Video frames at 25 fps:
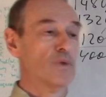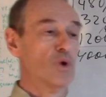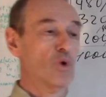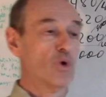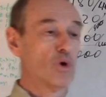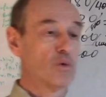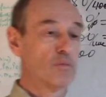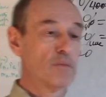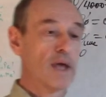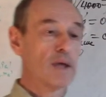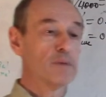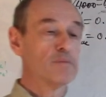
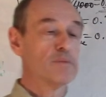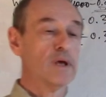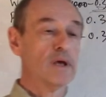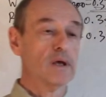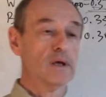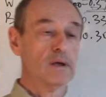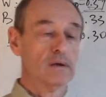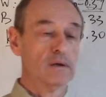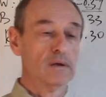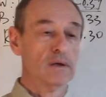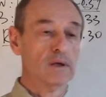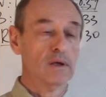or
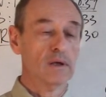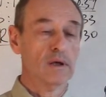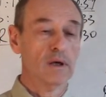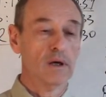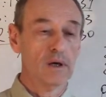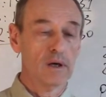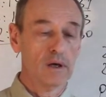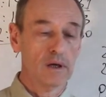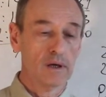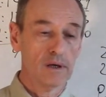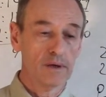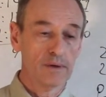maybe
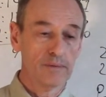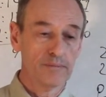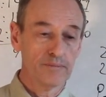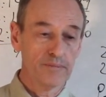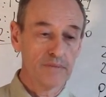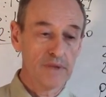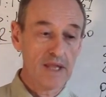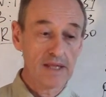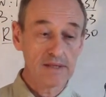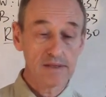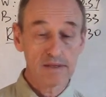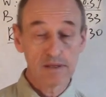uh,
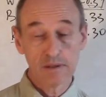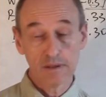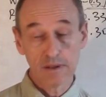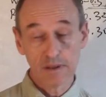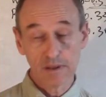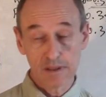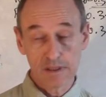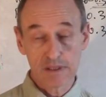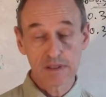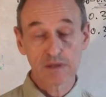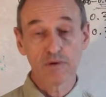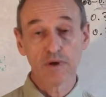that's in a
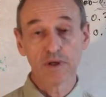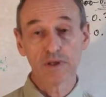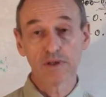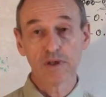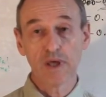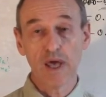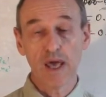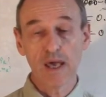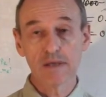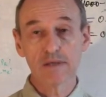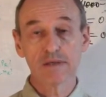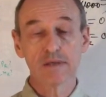discrete
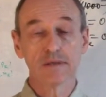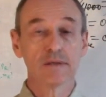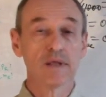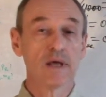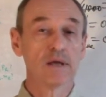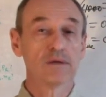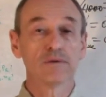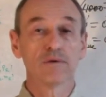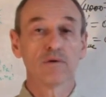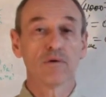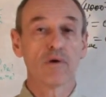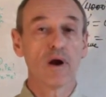case, and
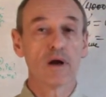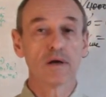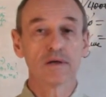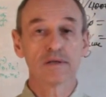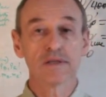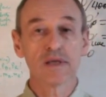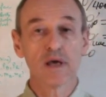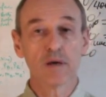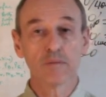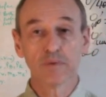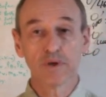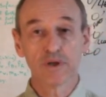then there are
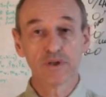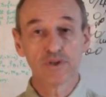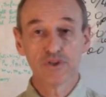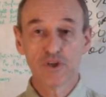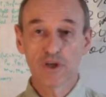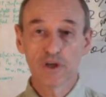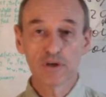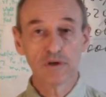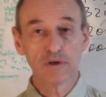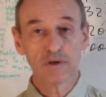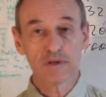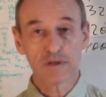some
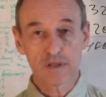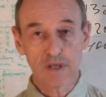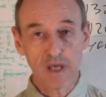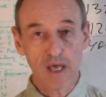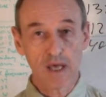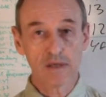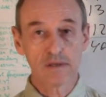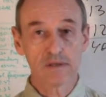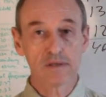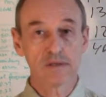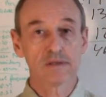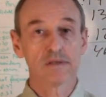continuous
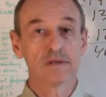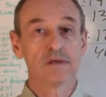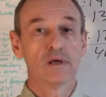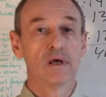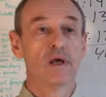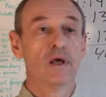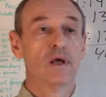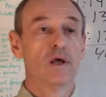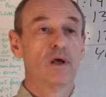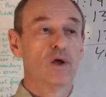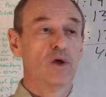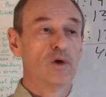cases
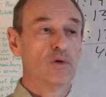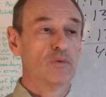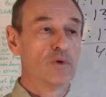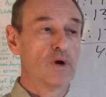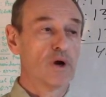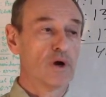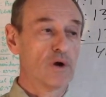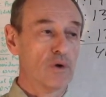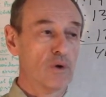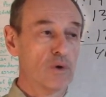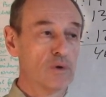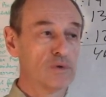
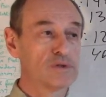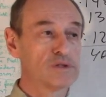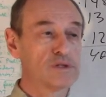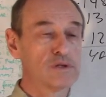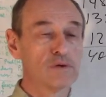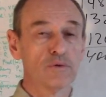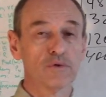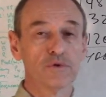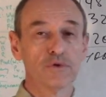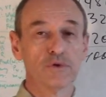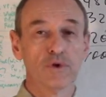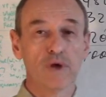where
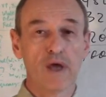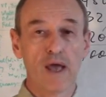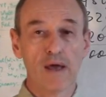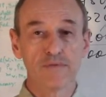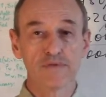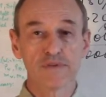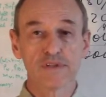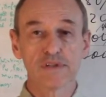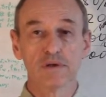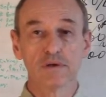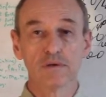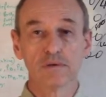also you
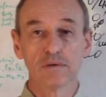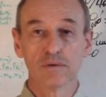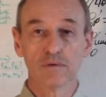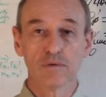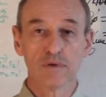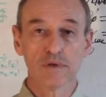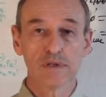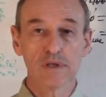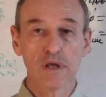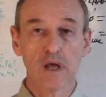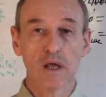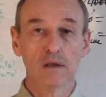have certain
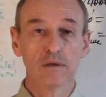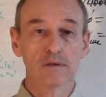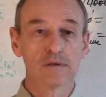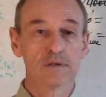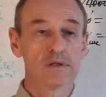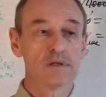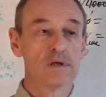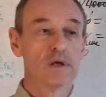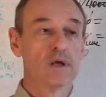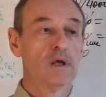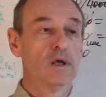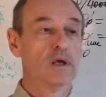
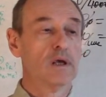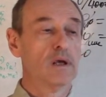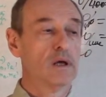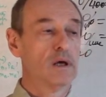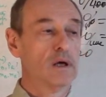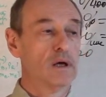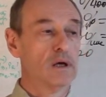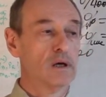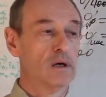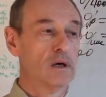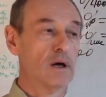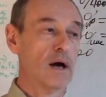results
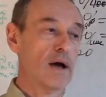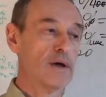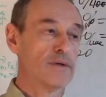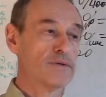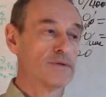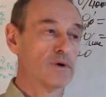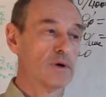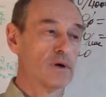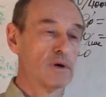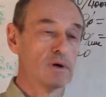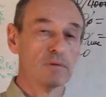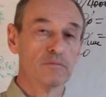uh,
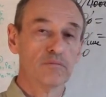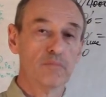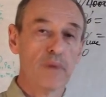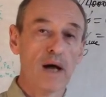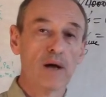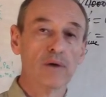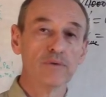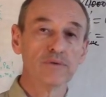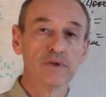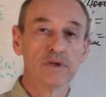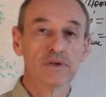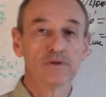either
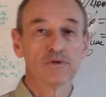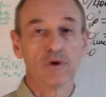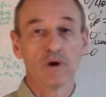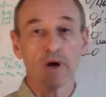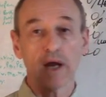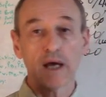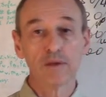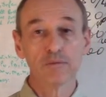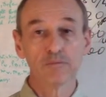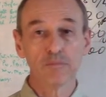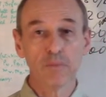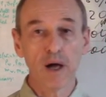bounded or
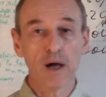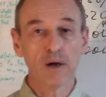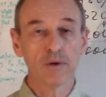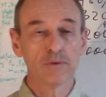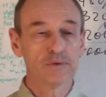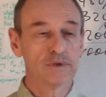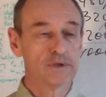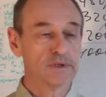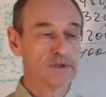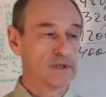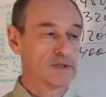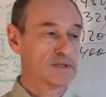
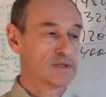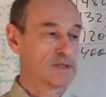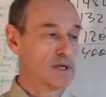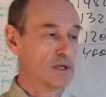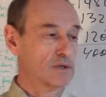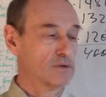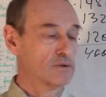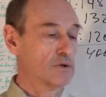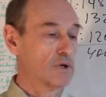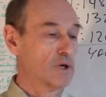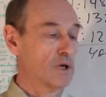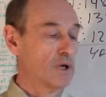unbounded,
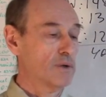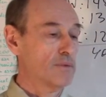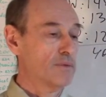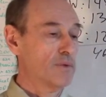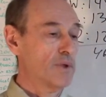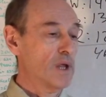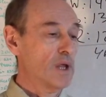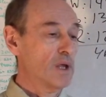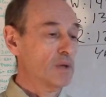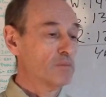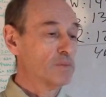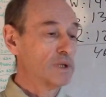etc.
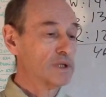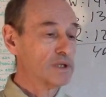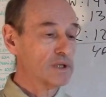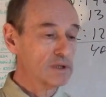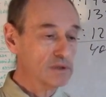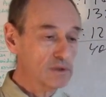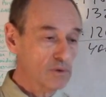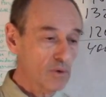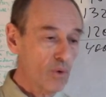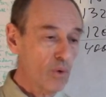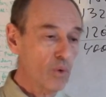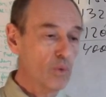But
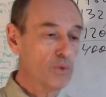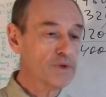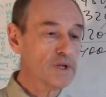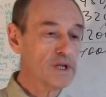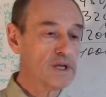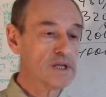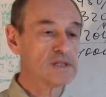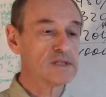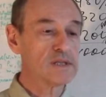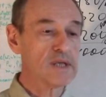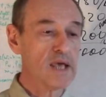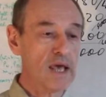in all
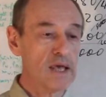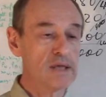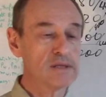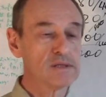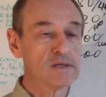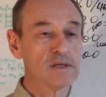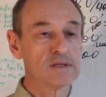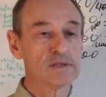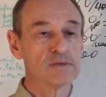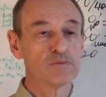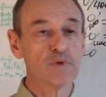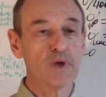these
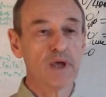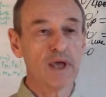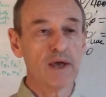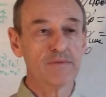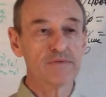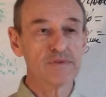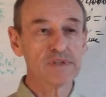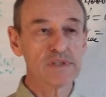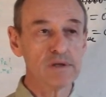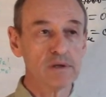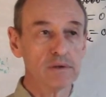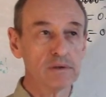cases we
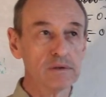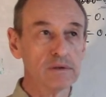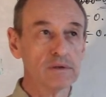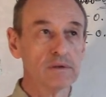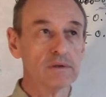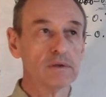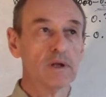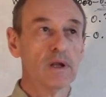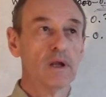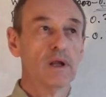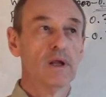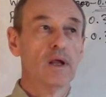have
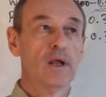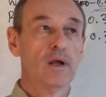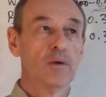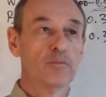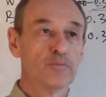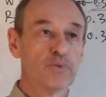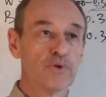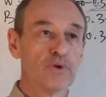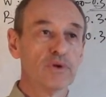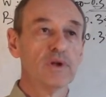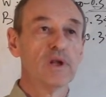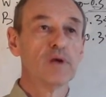certain
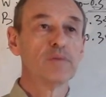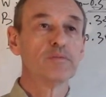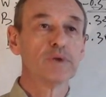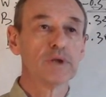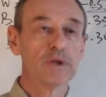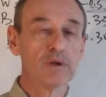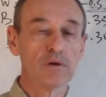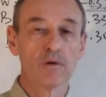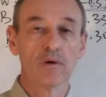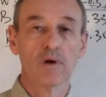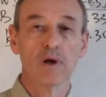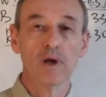
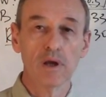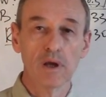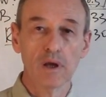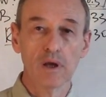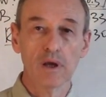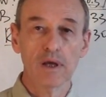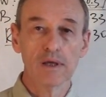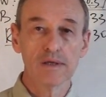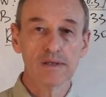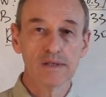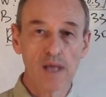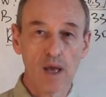preliminary
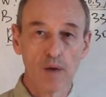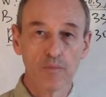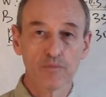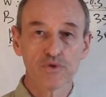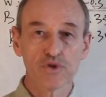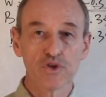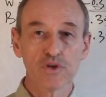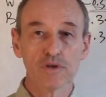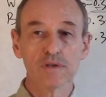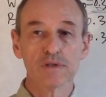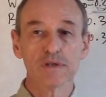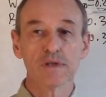
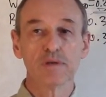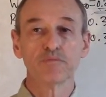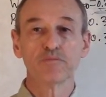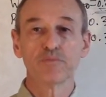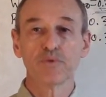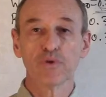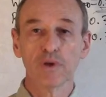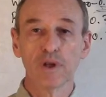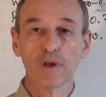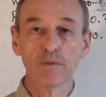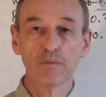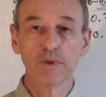assumptions and
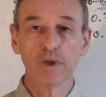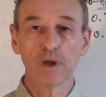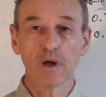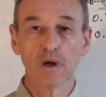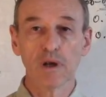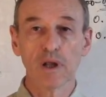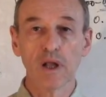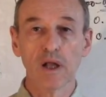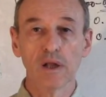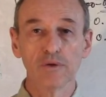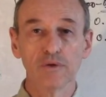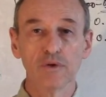
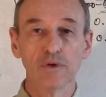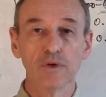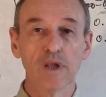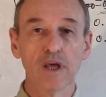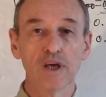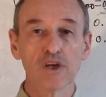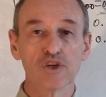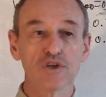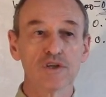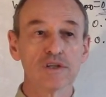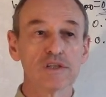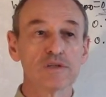preliminary
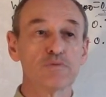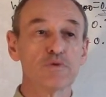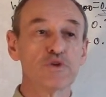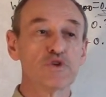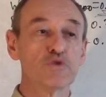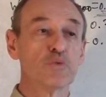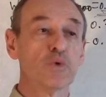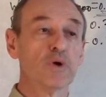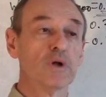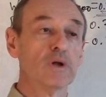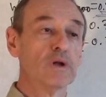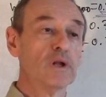calculations
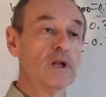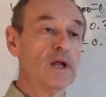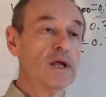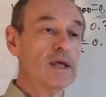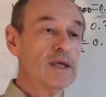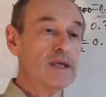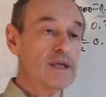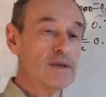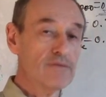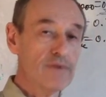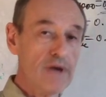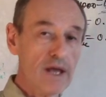which will
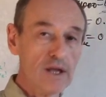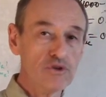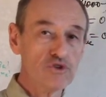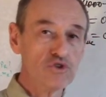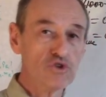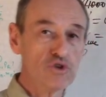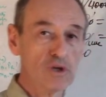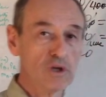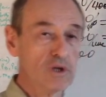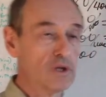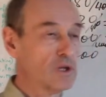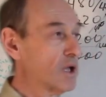
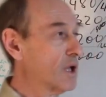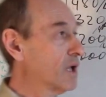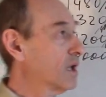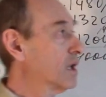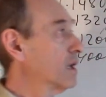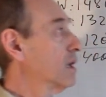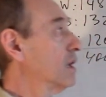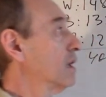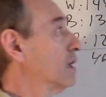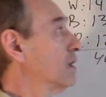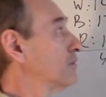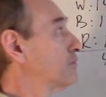
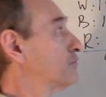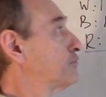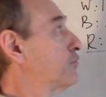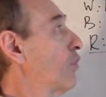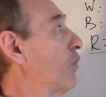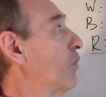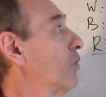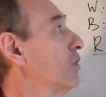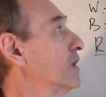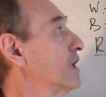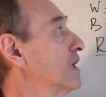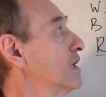eventually
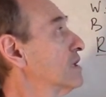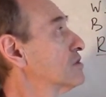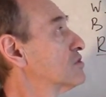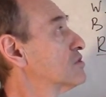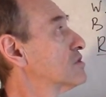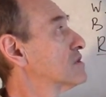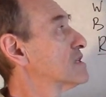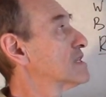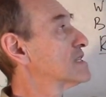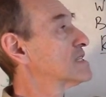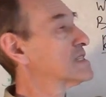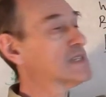fall
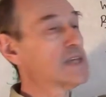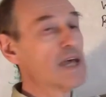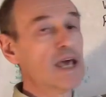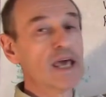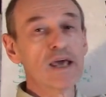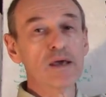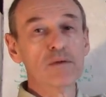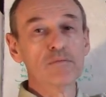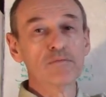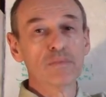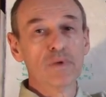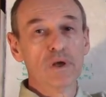into the
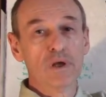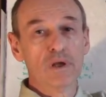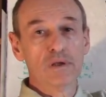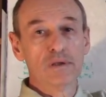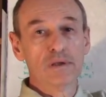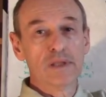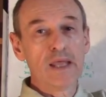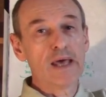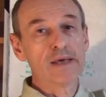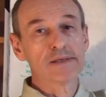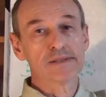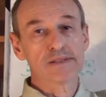same
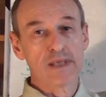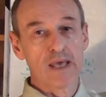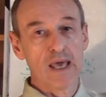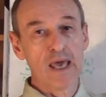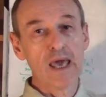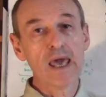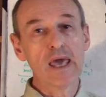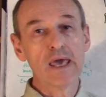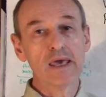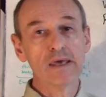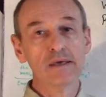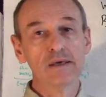task
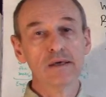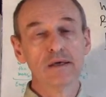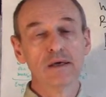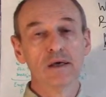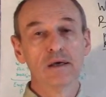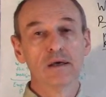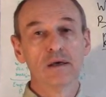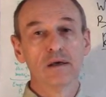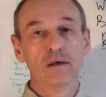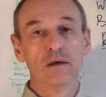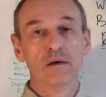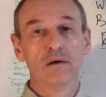A
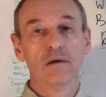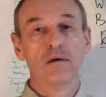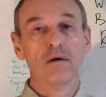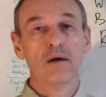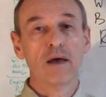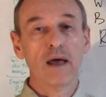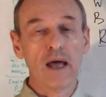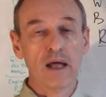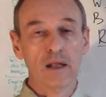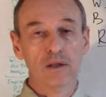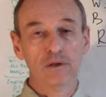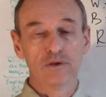
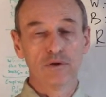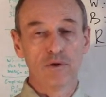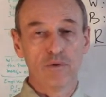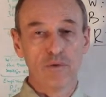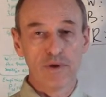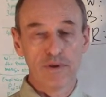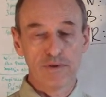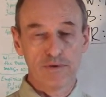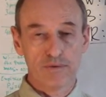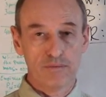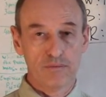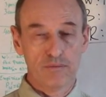
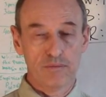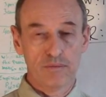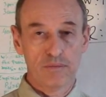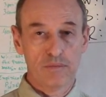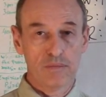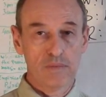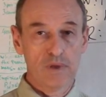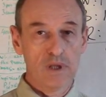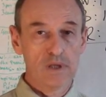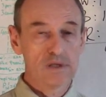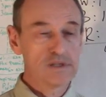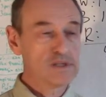algorithm.
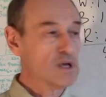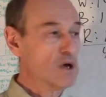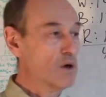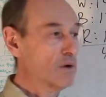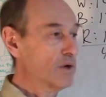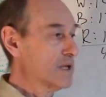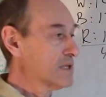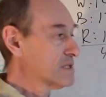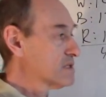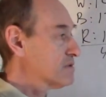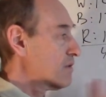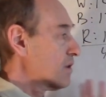So
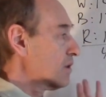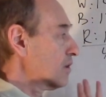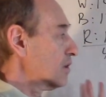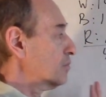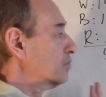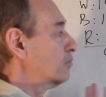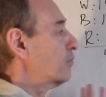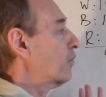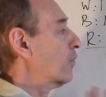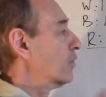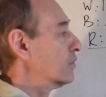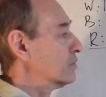it's very
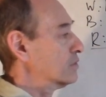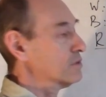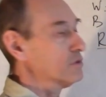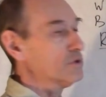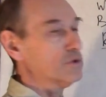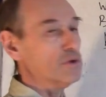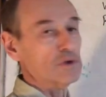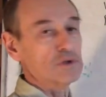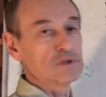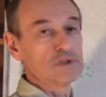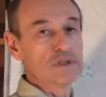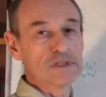
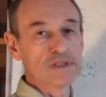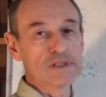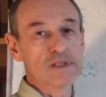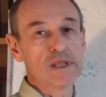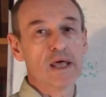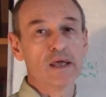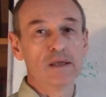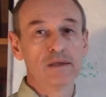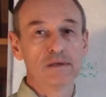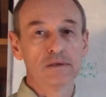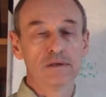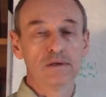important to
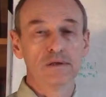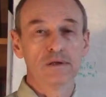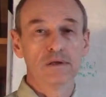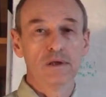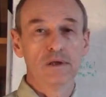understand